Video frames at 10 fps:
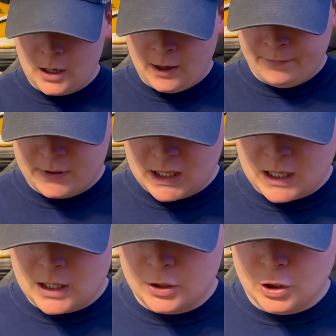of
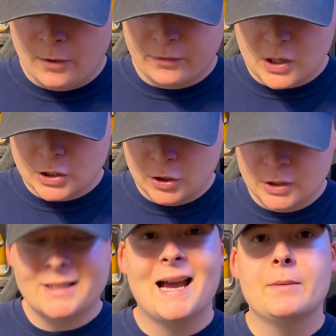the Joe
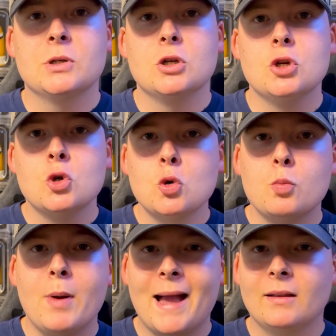Freshgoods times New
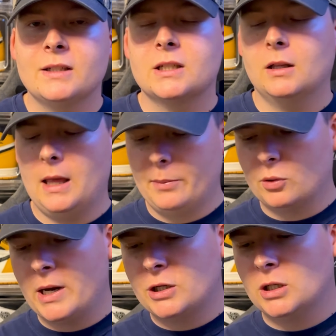Balance
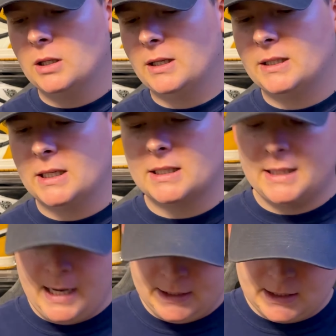collaboration, the
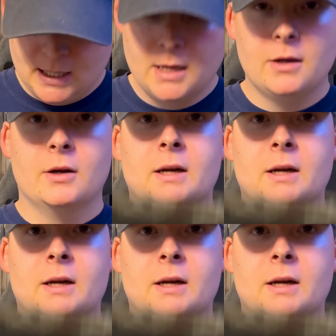610s, you're